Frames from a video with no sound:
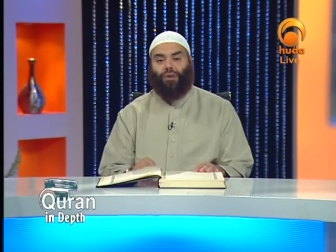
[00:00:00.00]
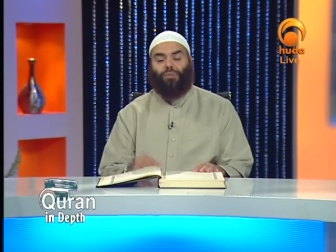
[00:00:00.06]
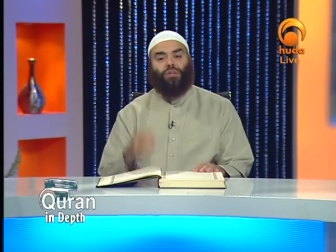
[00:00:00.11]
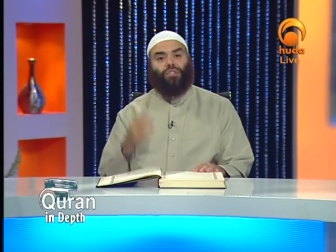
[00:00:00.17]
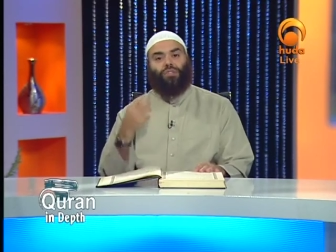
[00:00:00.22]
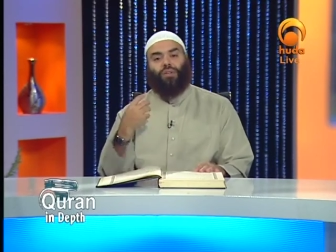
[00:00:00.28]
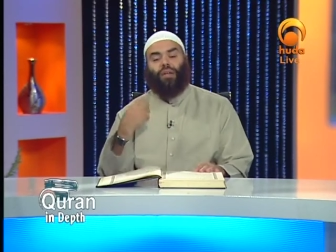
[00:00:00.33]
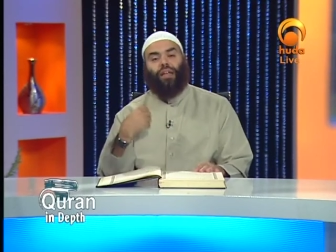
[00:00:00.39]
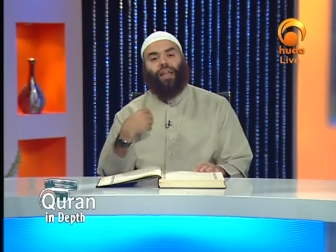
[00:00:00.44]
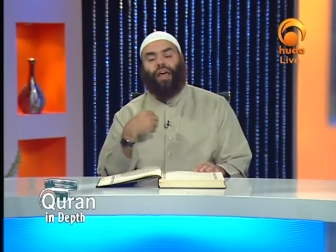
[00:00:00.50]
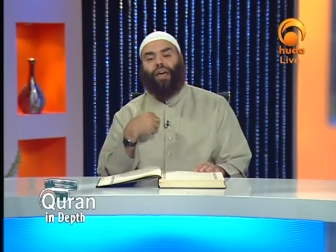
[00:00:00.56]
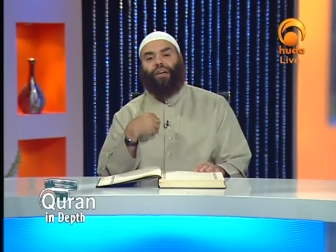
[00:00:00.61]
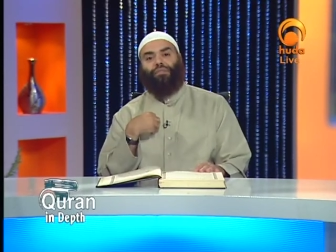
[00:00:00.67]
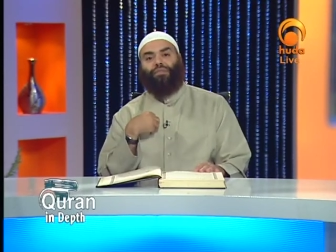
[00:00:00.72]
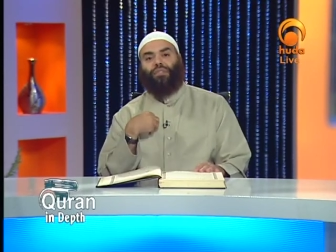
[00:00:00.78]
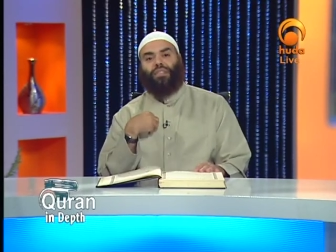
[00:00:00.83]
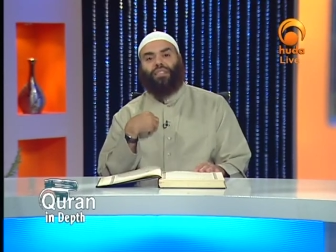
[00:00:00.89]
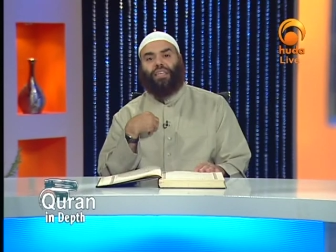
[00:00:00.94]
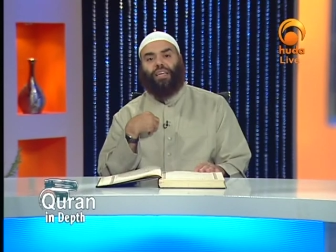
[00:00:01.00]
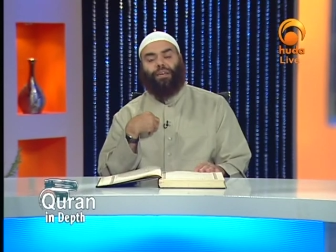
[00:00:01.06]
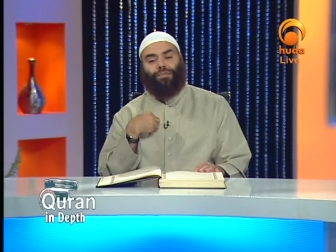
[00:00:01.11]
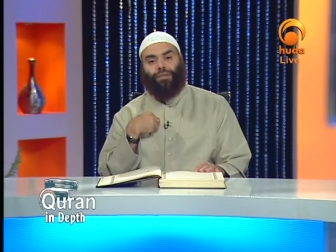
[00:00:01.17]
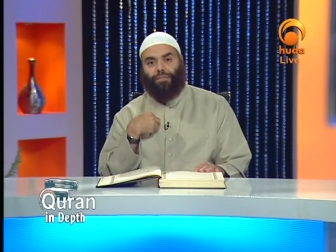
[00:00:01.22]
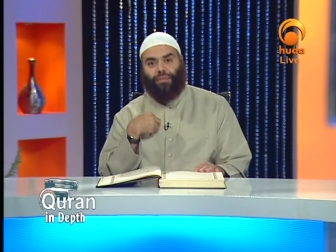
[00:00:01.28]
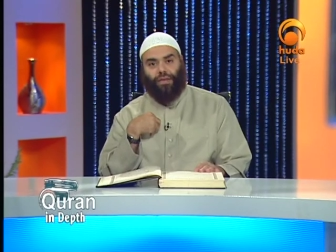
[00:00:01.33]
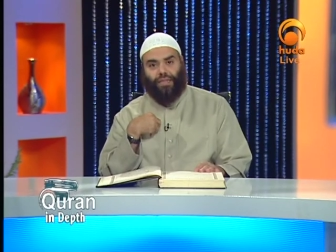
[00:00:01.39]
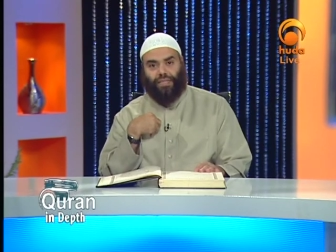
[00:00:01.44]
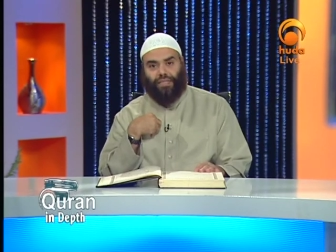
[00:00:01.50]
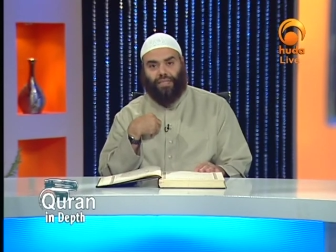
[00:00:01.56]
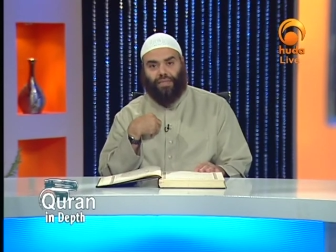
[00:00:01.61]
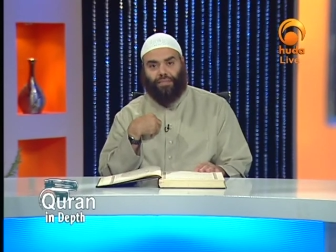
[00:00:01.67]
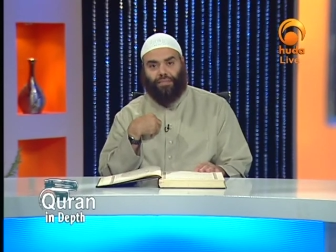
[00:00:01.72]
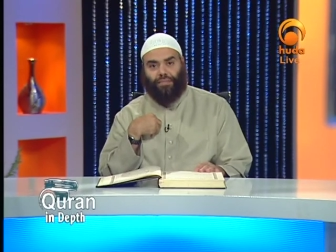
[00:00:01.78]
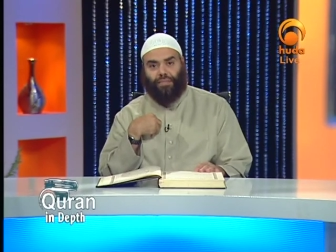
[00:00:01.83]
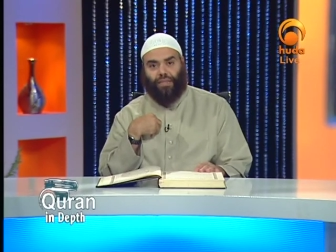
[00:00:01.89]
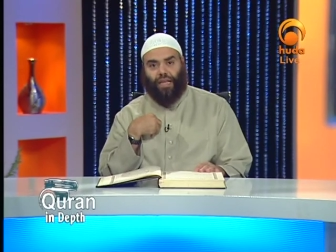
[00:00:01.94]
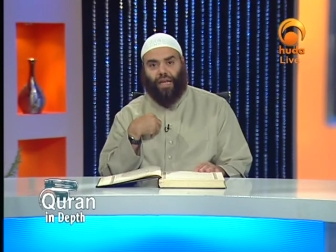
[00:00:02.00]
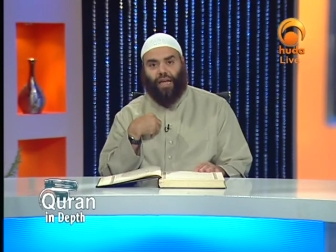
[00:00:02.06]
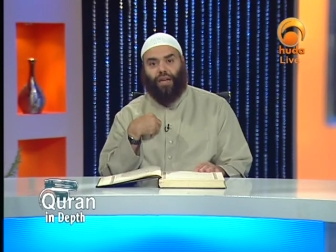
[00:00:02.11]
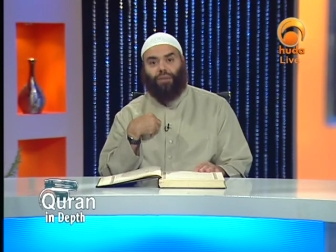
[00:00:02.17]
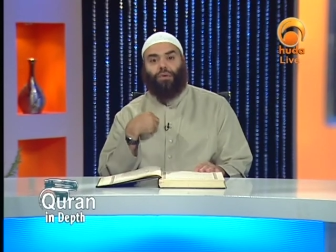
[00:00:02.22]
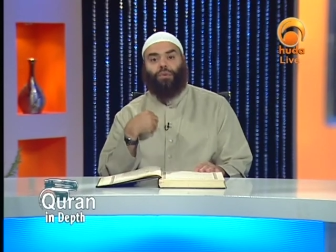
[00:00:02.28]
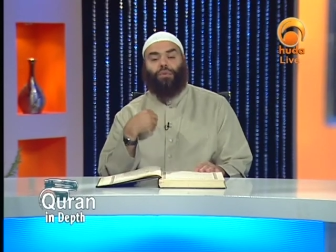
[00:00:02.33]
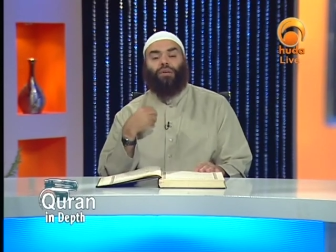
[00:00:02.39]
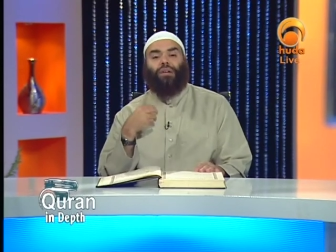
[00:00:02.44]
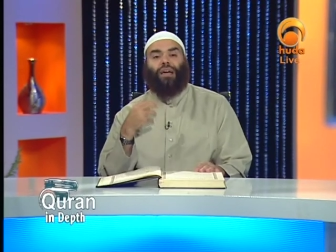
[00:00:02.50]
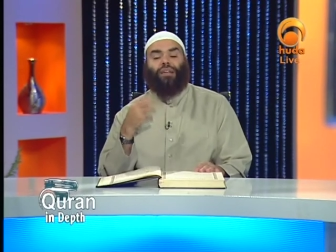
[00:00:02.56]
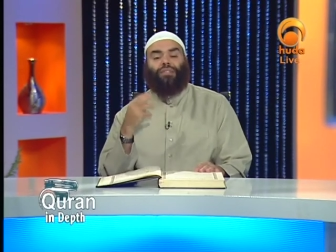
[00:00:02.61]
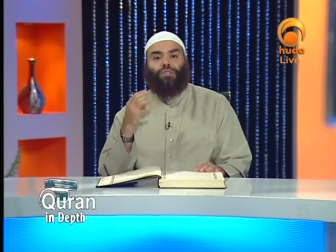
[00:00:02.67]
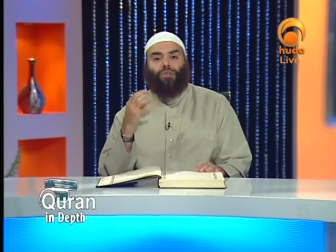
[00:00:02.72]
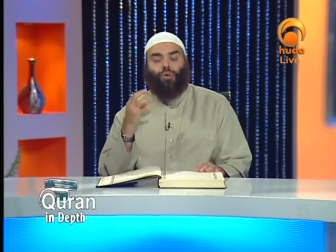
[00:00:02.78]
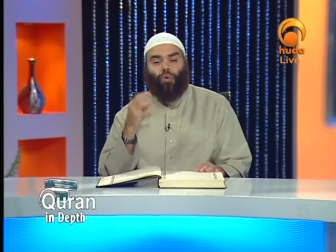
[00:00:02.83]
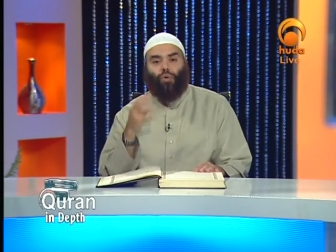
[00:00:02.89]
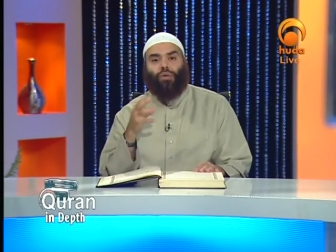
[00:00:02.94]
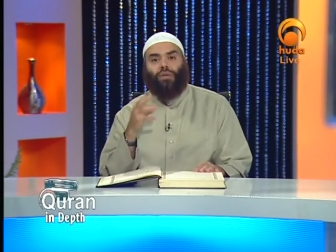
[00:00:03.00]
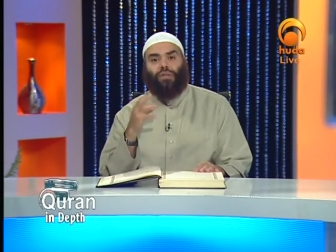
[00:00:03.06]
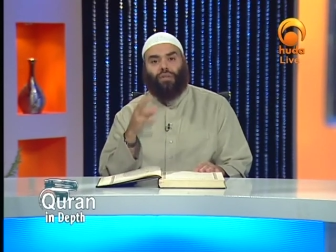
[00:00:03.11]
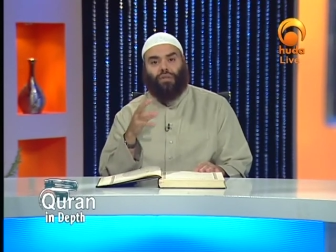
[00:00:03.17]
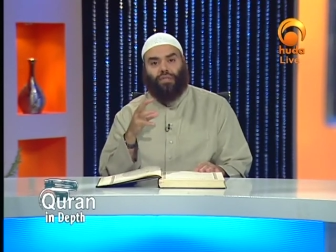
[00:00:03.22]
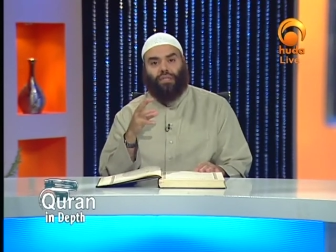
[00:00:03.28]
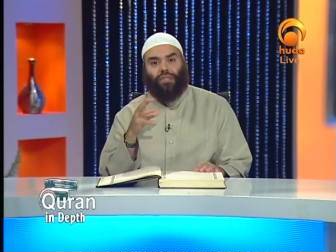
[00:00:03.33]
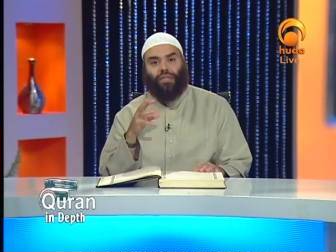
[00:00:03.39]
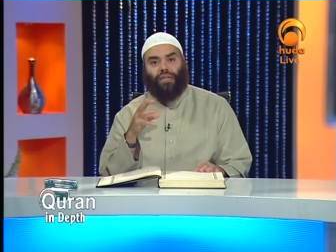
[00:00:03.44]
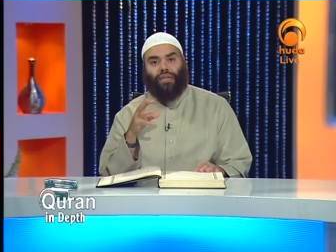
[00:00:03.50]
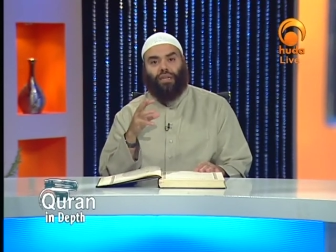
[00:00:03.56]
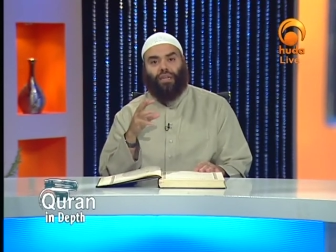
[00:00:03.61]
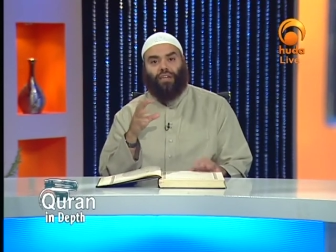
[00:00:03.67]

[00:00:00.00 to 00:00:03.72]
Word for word: We do not have this capability, and we were not ordered